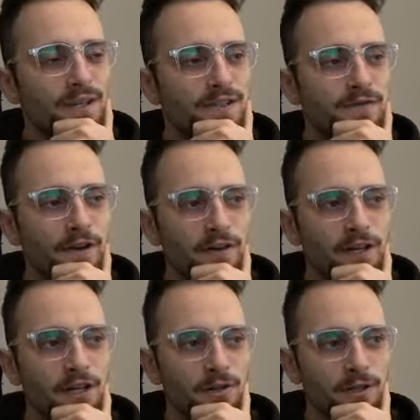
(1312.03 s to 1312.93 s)
it's very
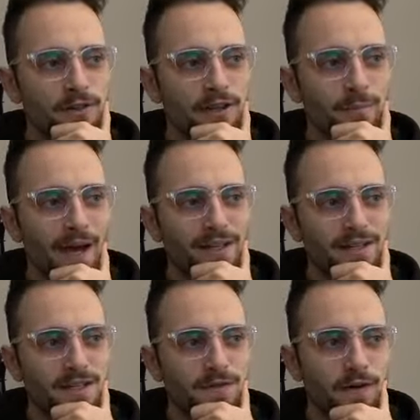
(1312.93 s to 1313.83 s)
clear that
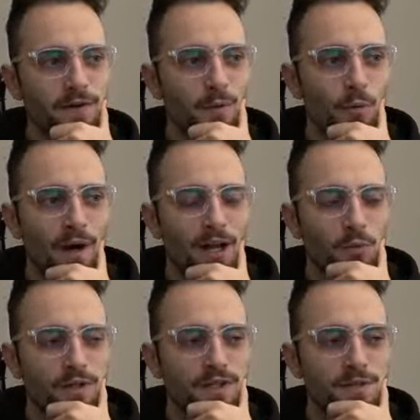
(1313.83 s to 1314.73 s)
Magnus is very mobile
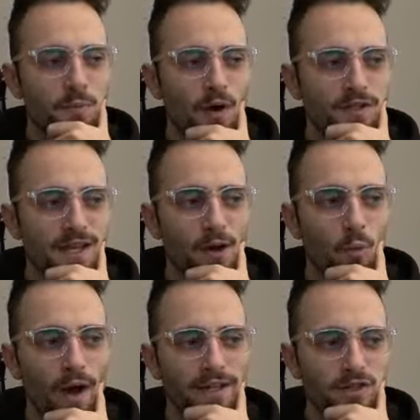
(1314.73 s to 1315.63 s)
with these pawns. Like,
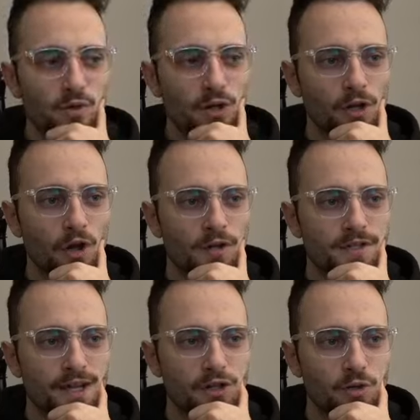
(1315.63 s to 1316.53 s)
white sort of
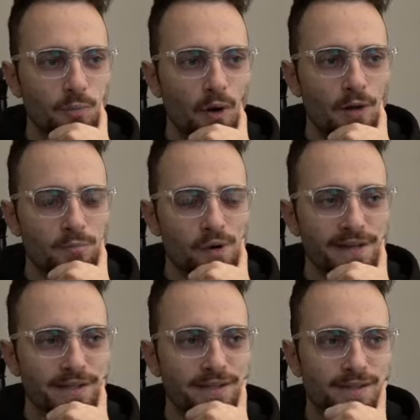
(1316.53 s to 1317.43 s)
lost central pawn
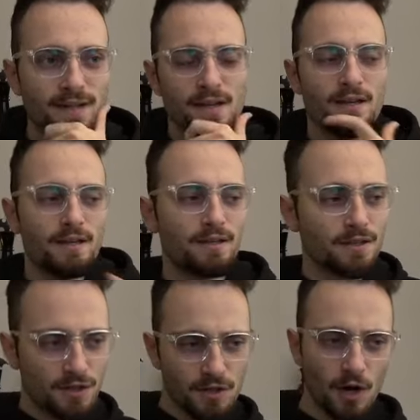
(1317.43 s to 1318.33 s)
presence,
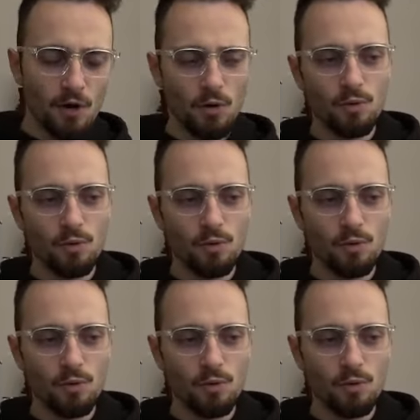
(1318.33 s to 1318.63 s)
so...